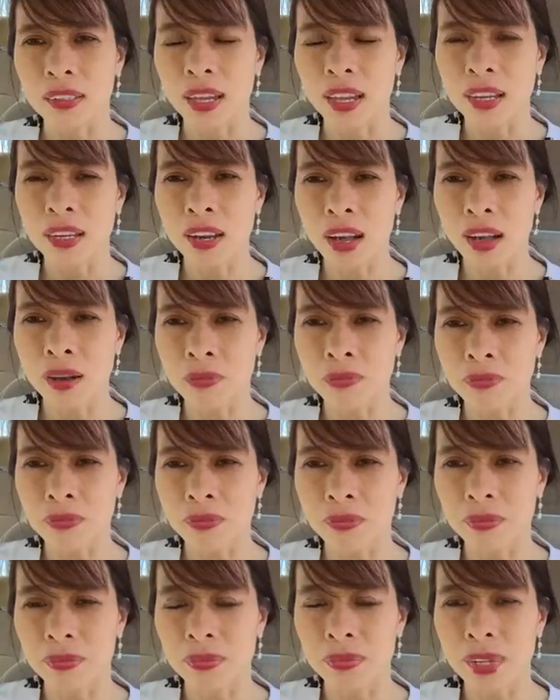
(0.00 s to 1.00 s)
in
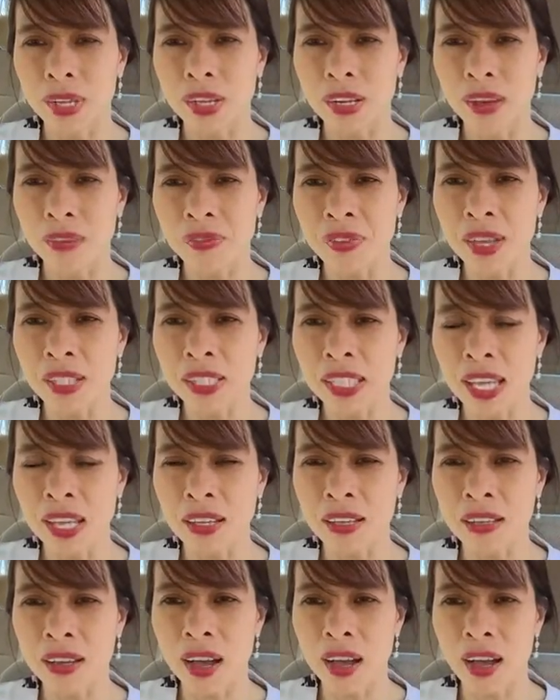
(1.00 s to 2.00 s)
a fixed
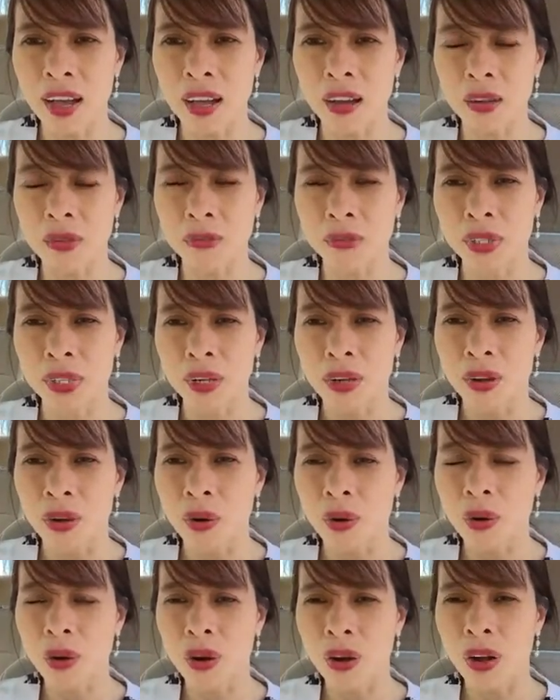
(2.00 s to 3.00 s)
income,
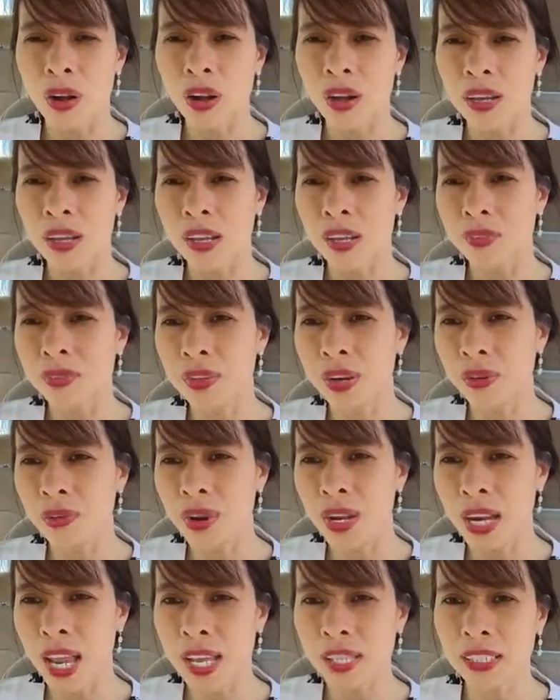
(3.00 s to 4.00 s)
or if your
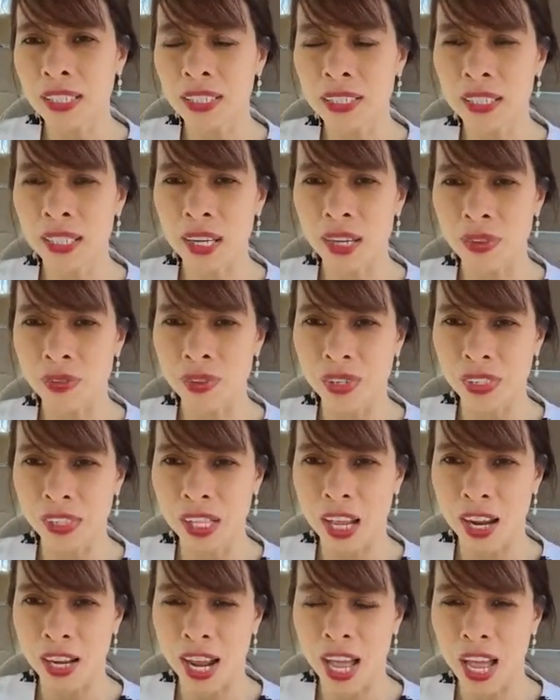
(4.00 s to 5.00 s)
relationship is
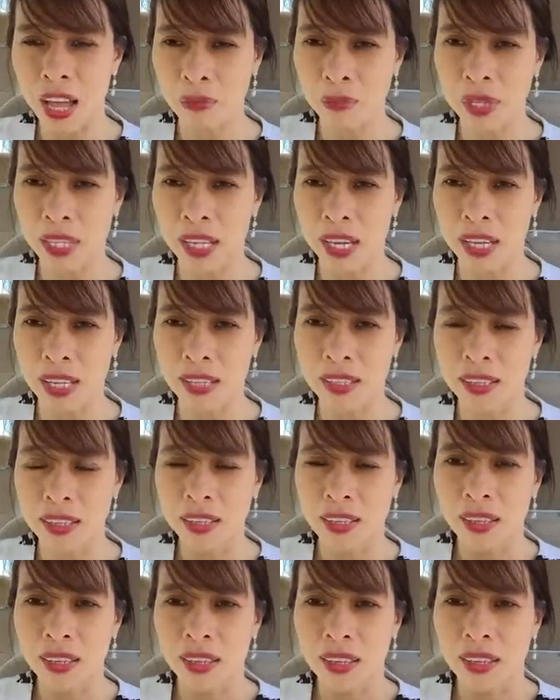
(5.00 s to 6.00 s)
not happening,
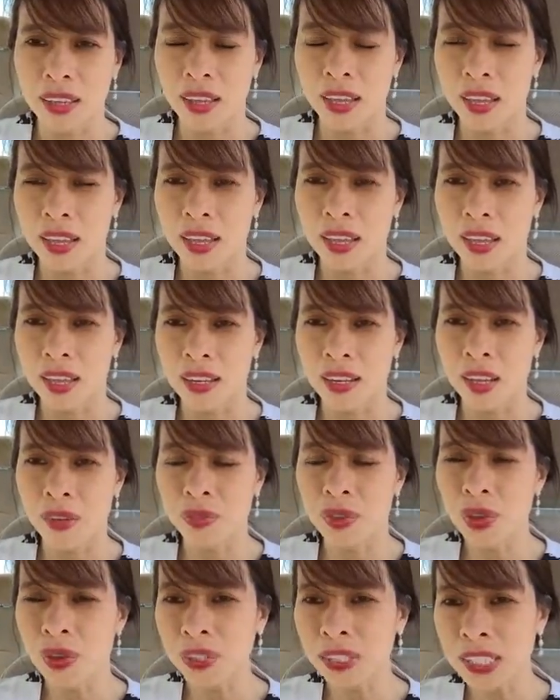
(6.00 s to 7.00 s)
and if
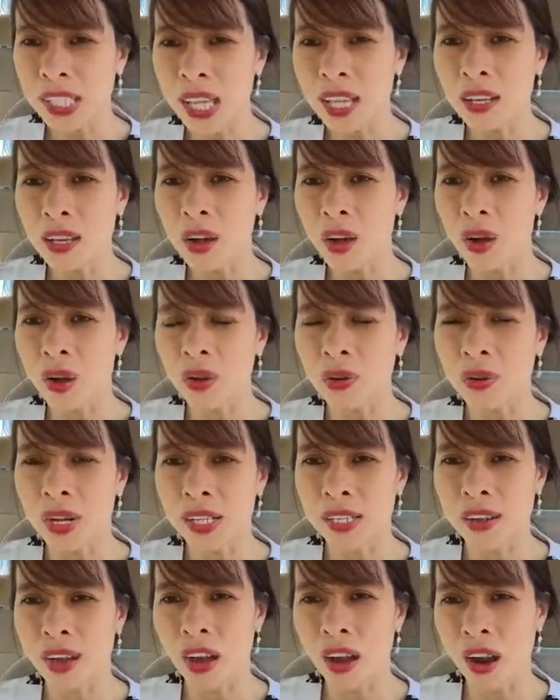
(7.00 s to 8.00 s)
you're single
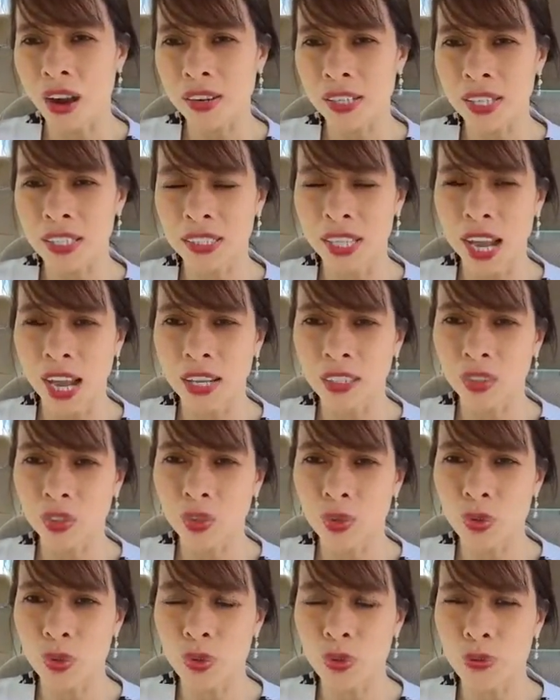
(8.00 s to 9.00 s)
and your heart desires
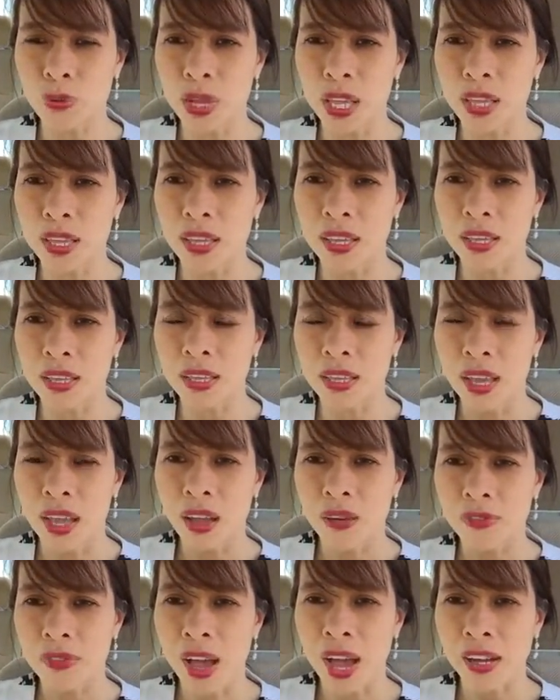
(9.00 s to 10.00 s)
to be
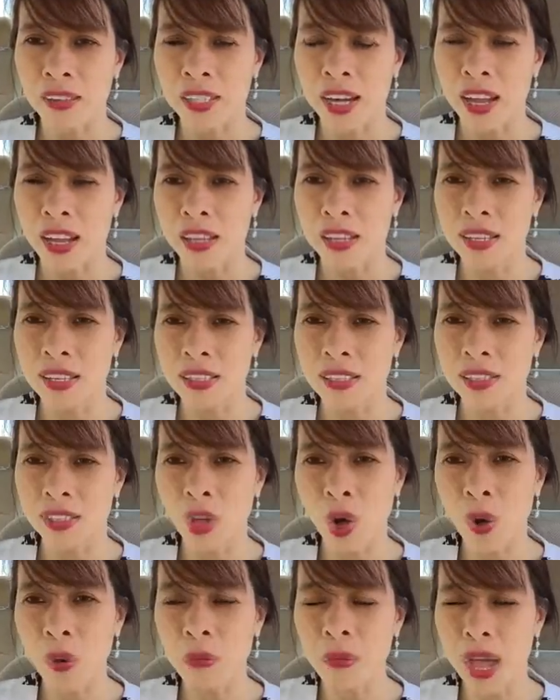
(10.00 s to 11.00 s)
found a
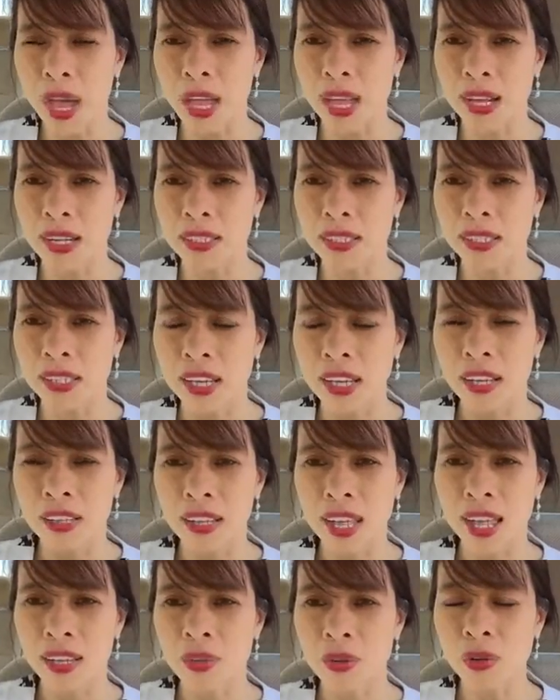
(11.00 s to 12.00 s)
soulmate,
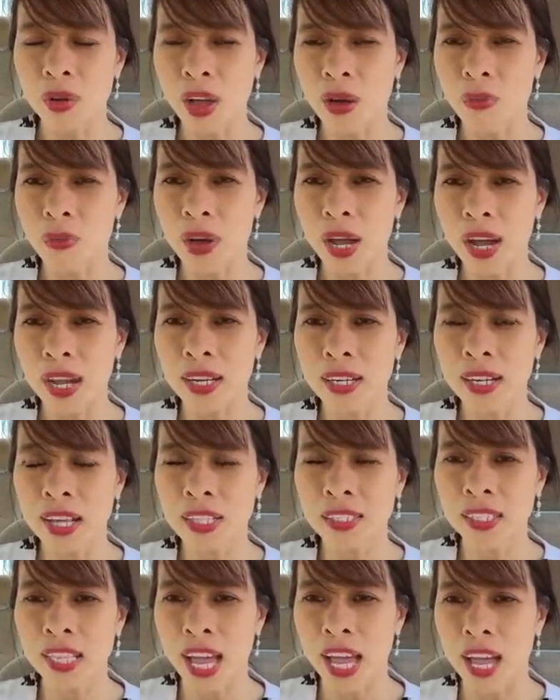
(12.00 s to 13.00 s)
then you know what?
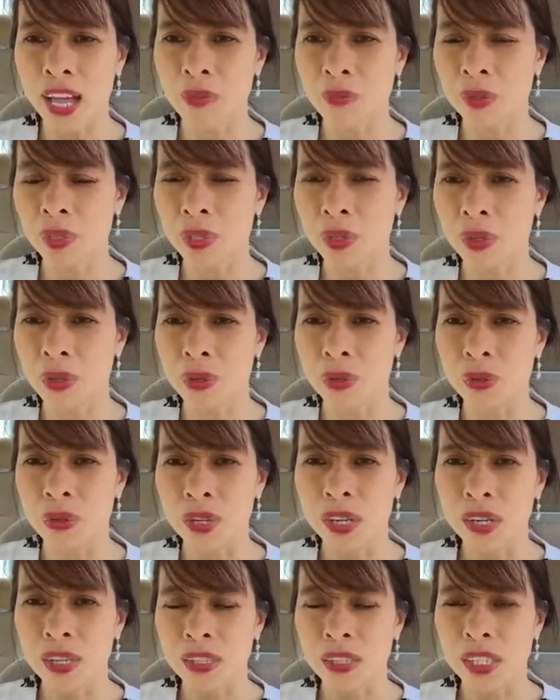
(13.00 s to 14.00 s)
It's time to
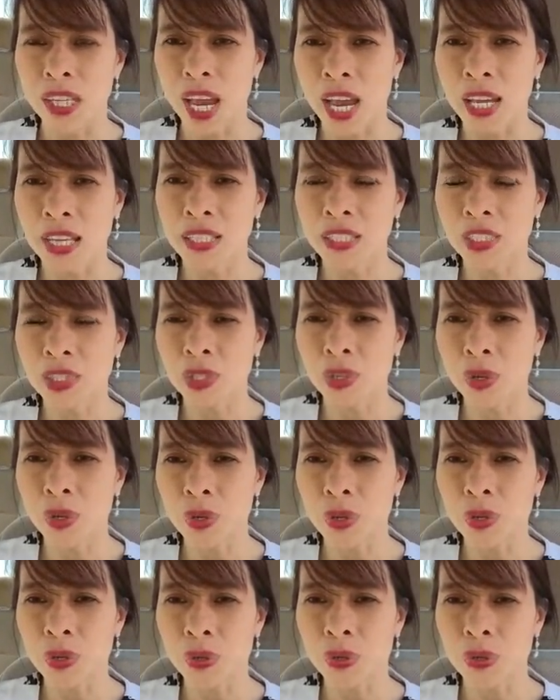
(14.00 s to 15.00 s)
change
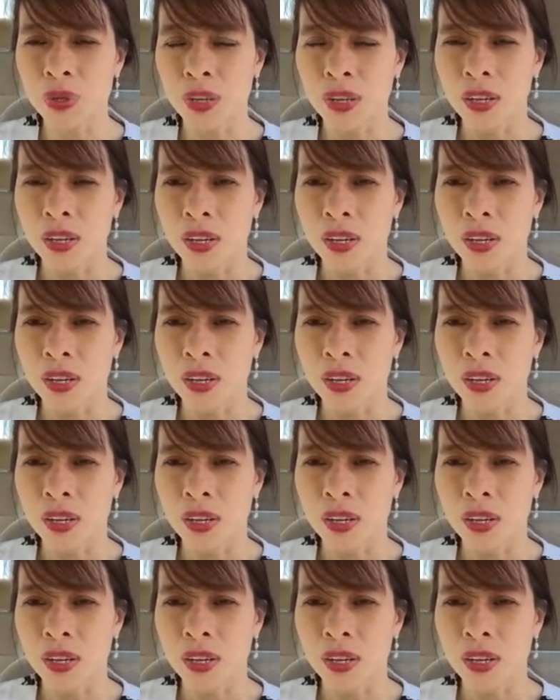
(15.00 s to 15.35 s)
to